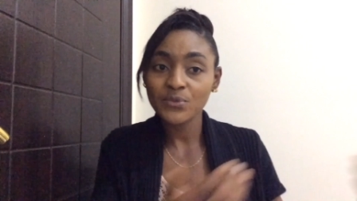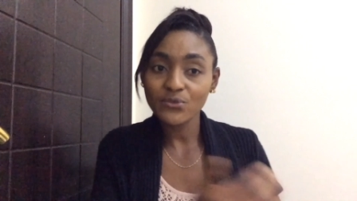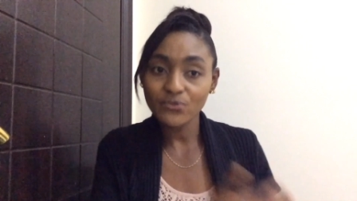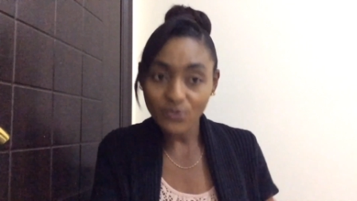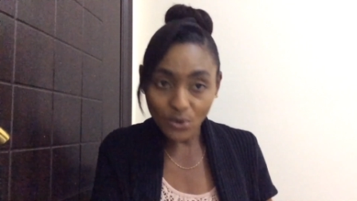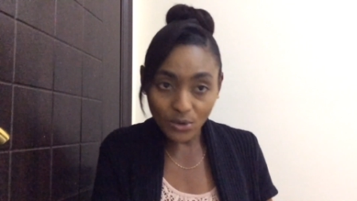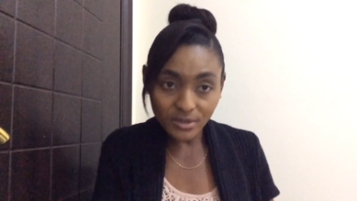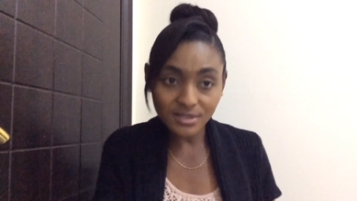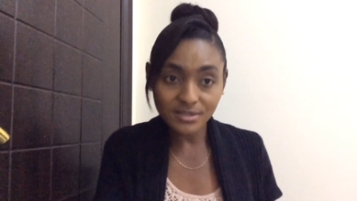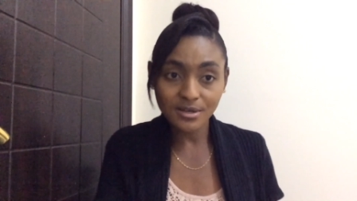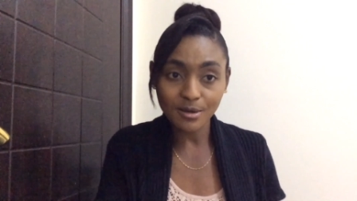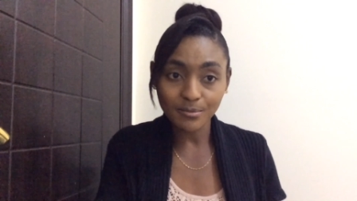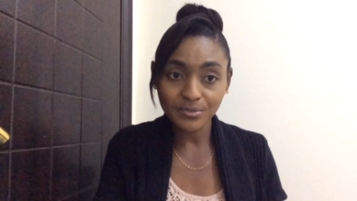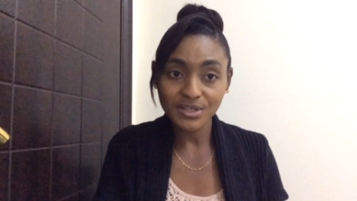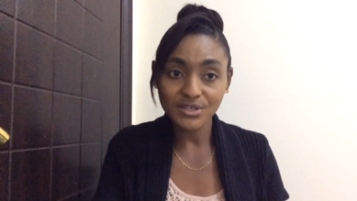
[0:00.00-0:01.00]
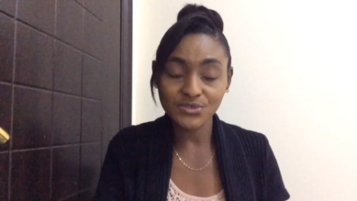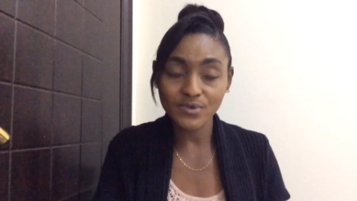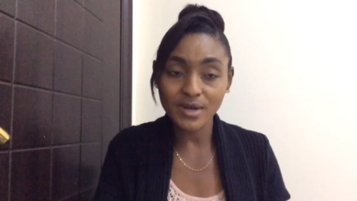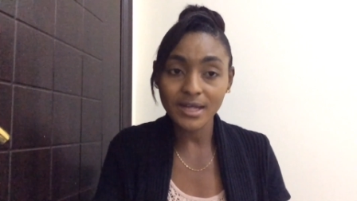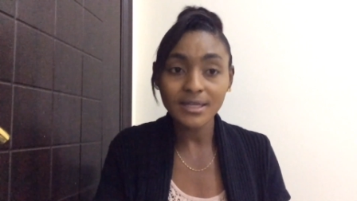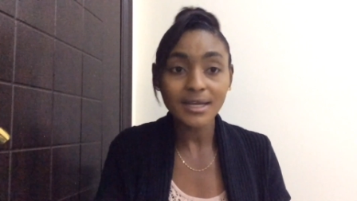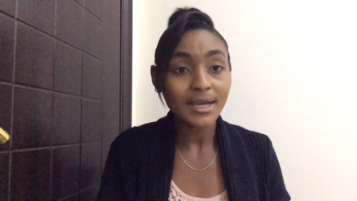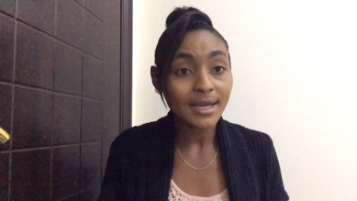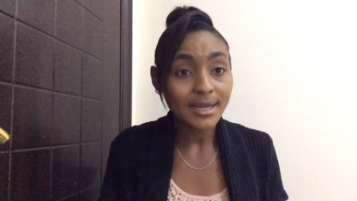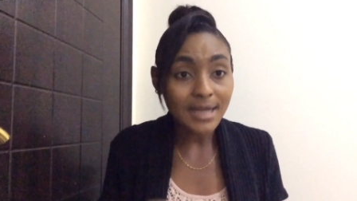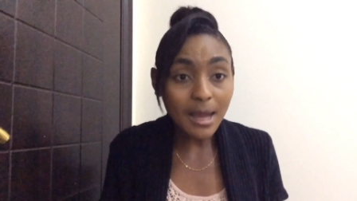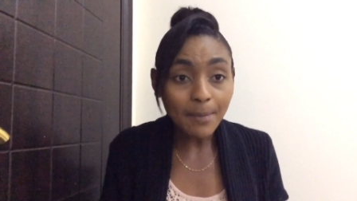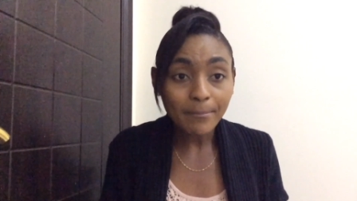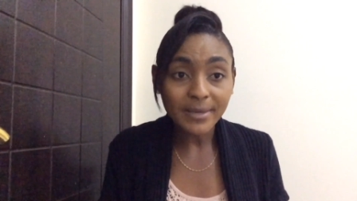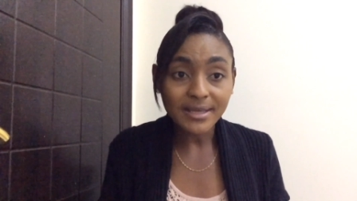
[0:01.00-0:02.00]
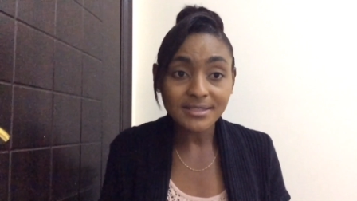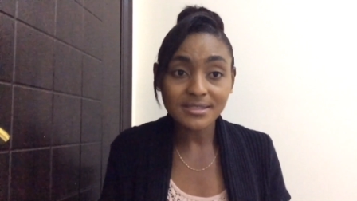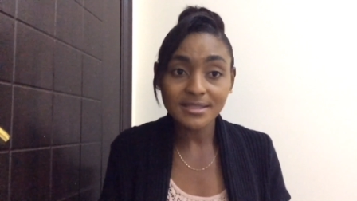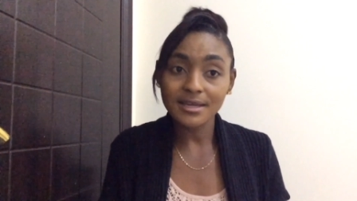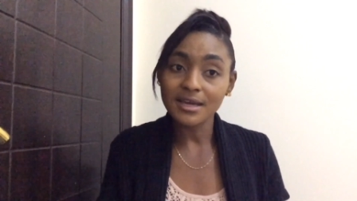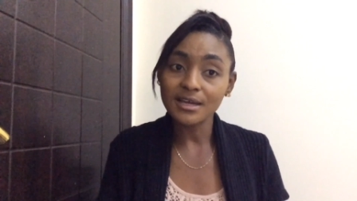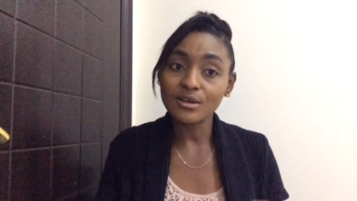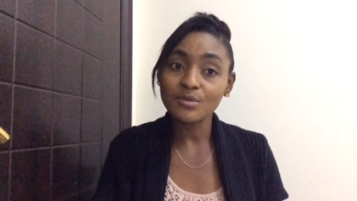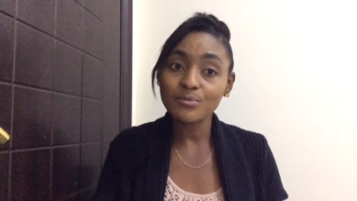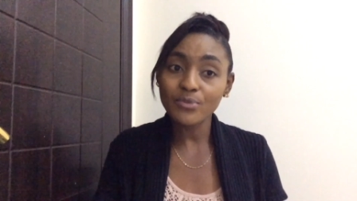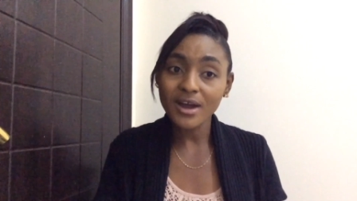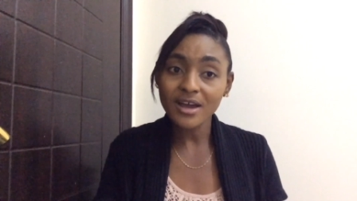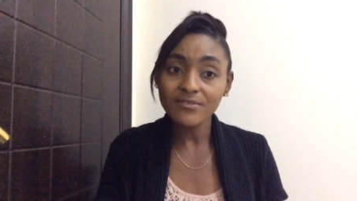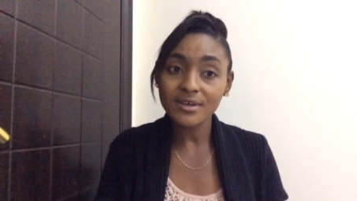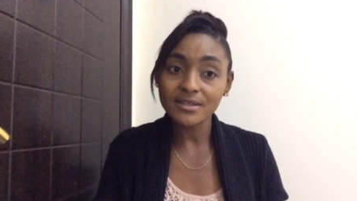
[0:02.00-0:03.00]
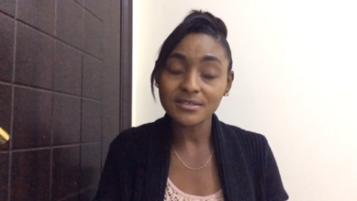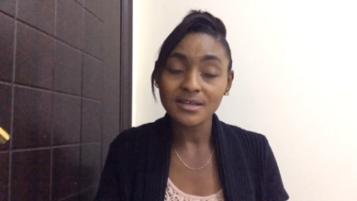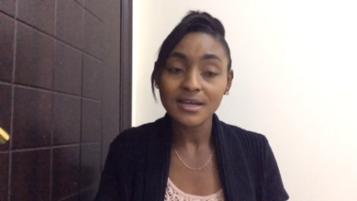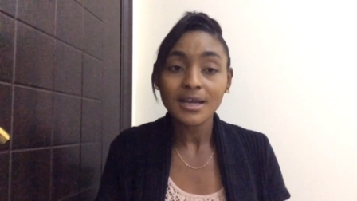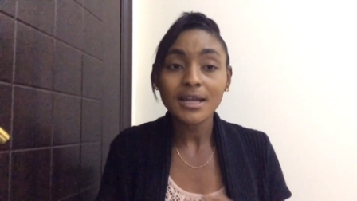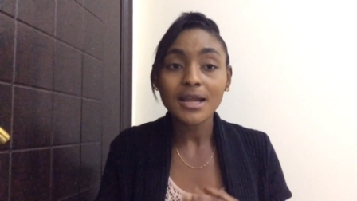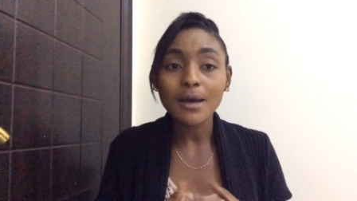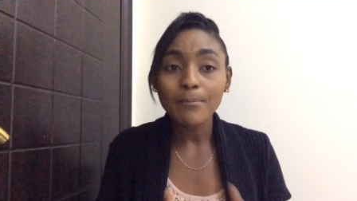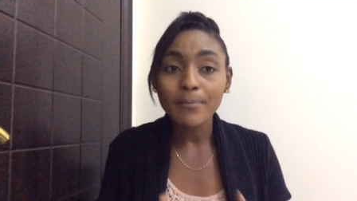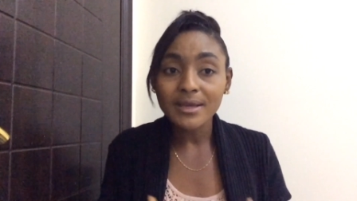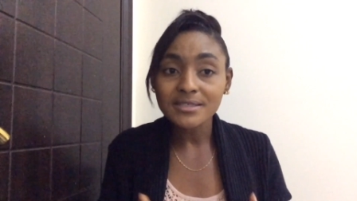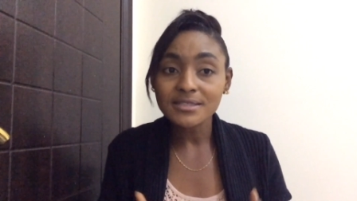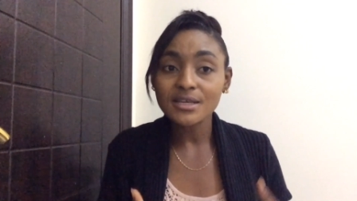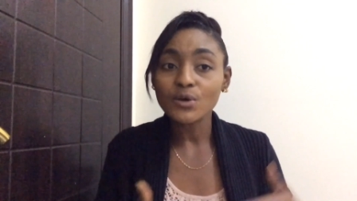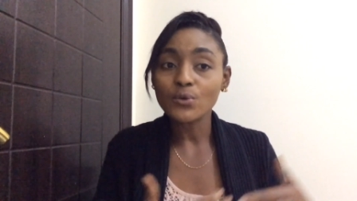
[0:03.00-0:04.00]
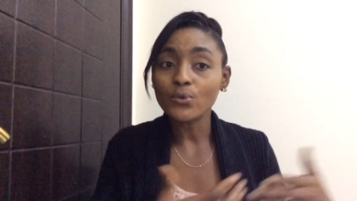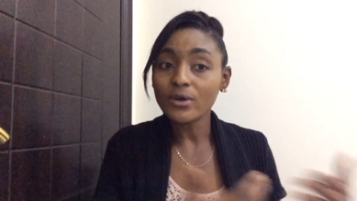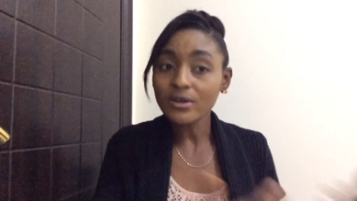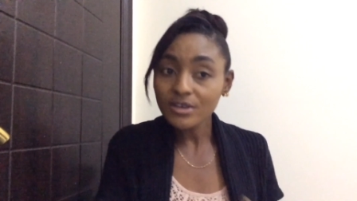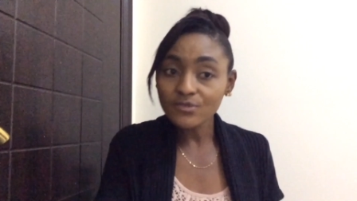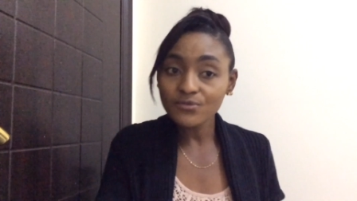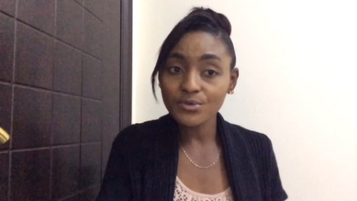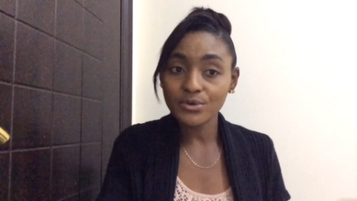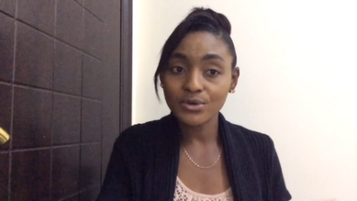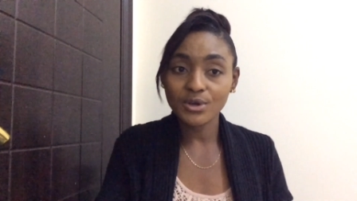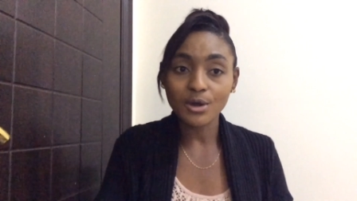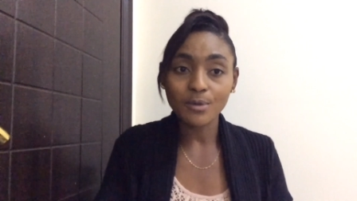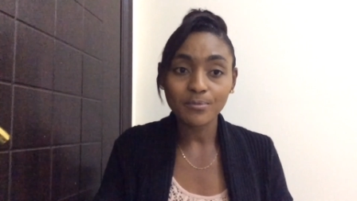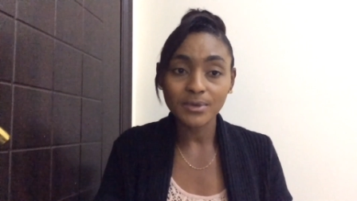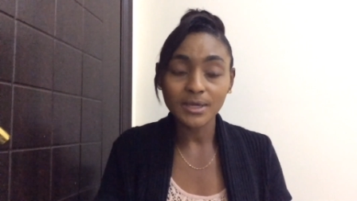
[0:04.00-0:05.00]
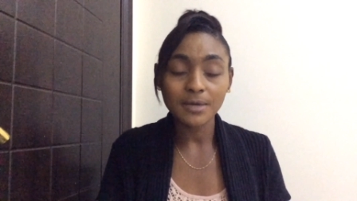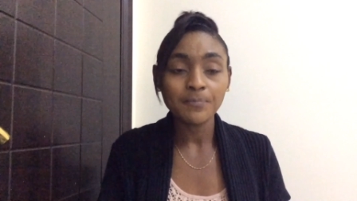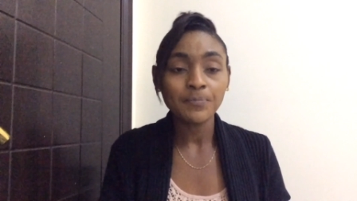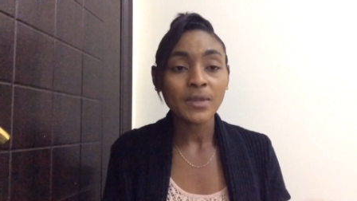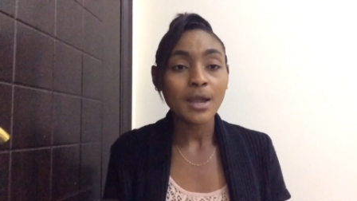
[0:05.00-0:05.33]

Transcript: for these companies, right? That means they are not private. That means they are working for a company.